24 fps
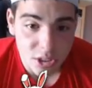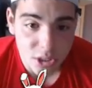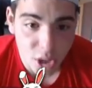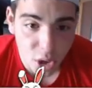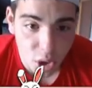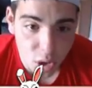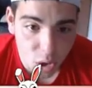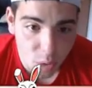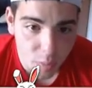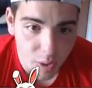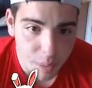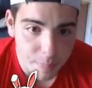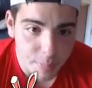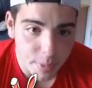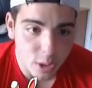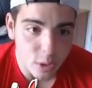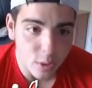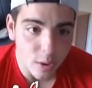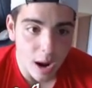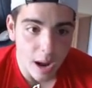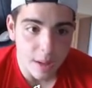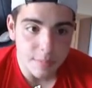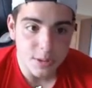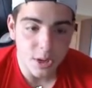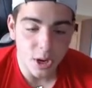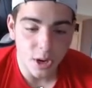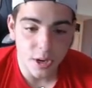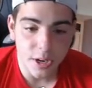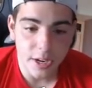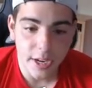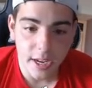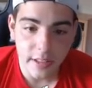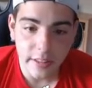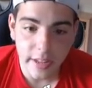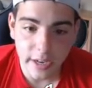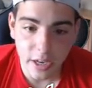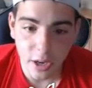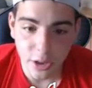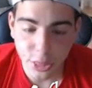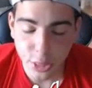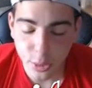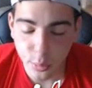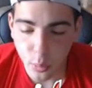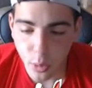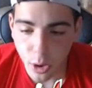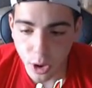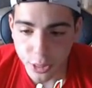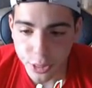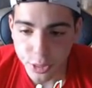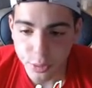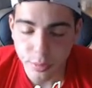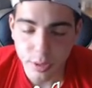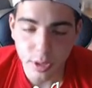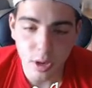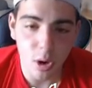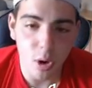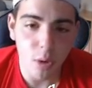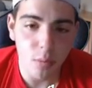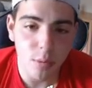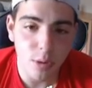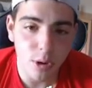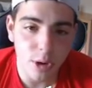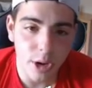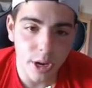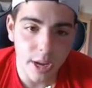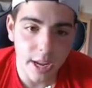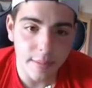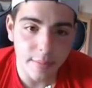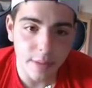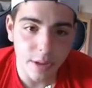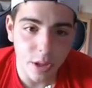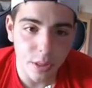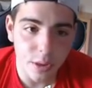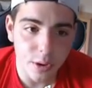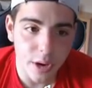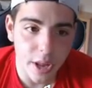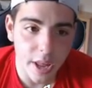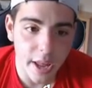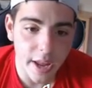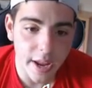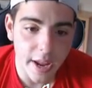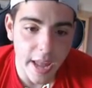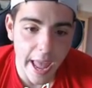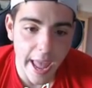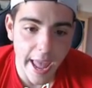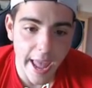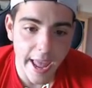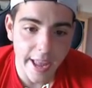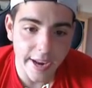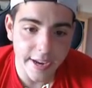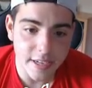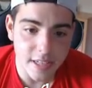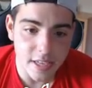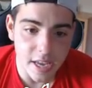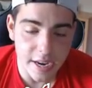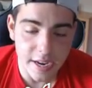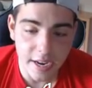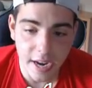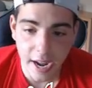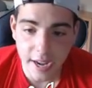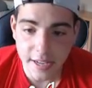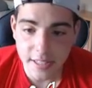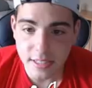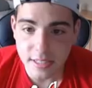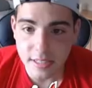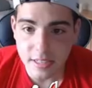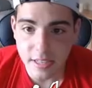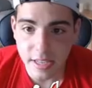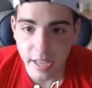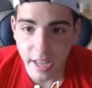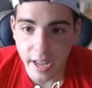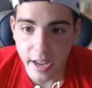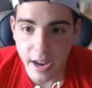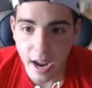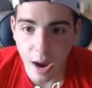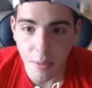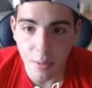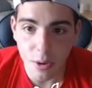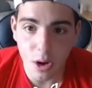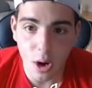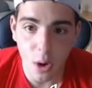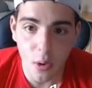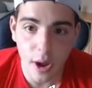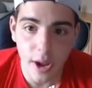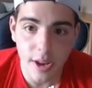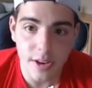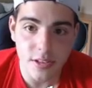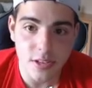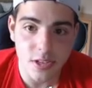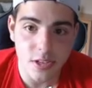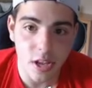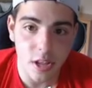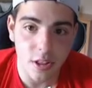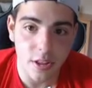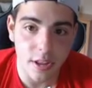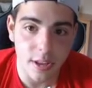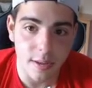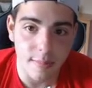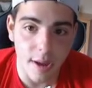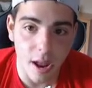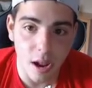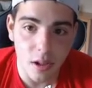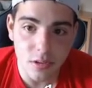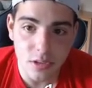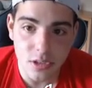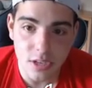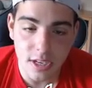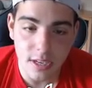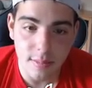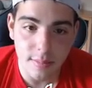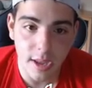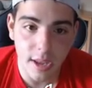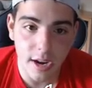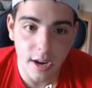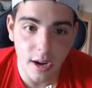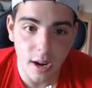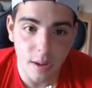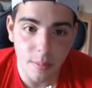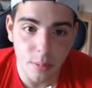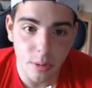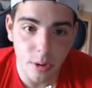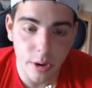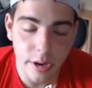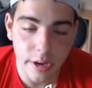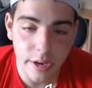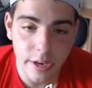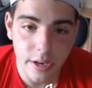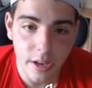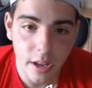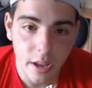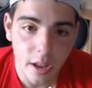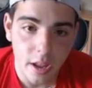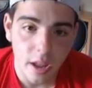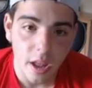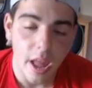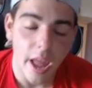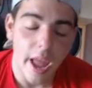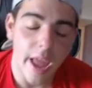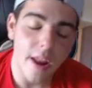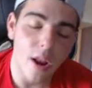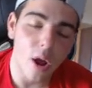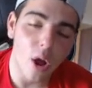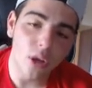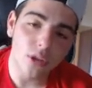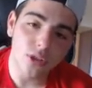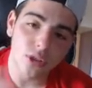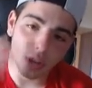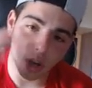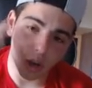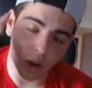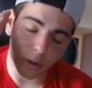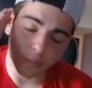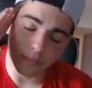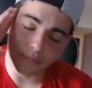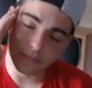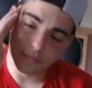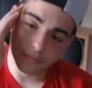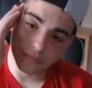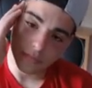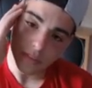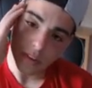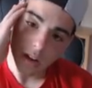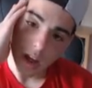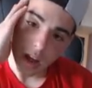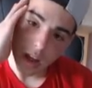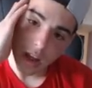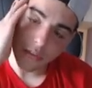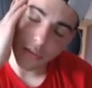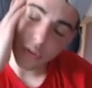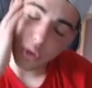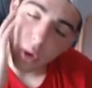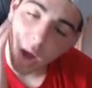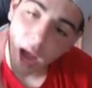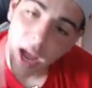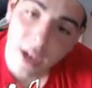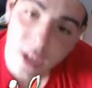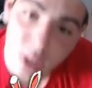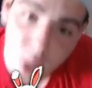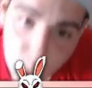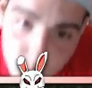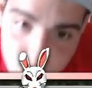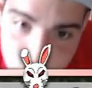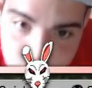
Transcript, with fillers: Turner went up a crap ton. He had like a th what three homer game the other day, and he's at 19k. I will go ahead and sell him. I don't see him getting upgraded. And also, if you had Gold